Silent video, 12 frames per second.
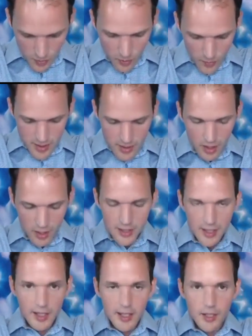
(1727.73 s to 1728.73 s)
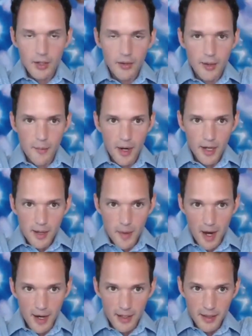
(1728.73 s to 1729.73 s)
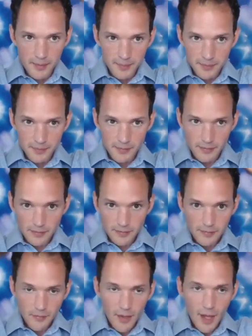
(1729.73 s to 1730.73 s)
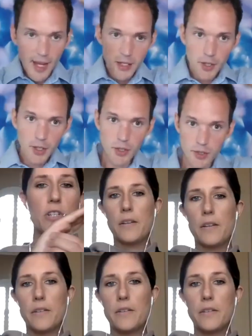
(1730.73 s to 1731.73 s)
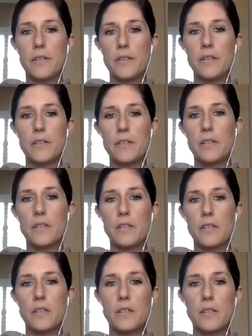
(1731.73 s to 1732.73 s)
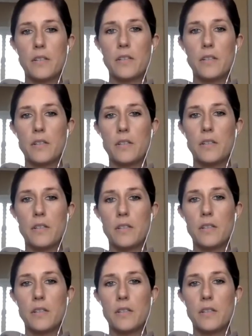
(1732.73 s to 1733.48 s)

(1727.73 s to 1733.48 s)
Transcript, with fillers: we start to heal the monkey mind. Oh, and you oh, can yeah. use one hand or you can use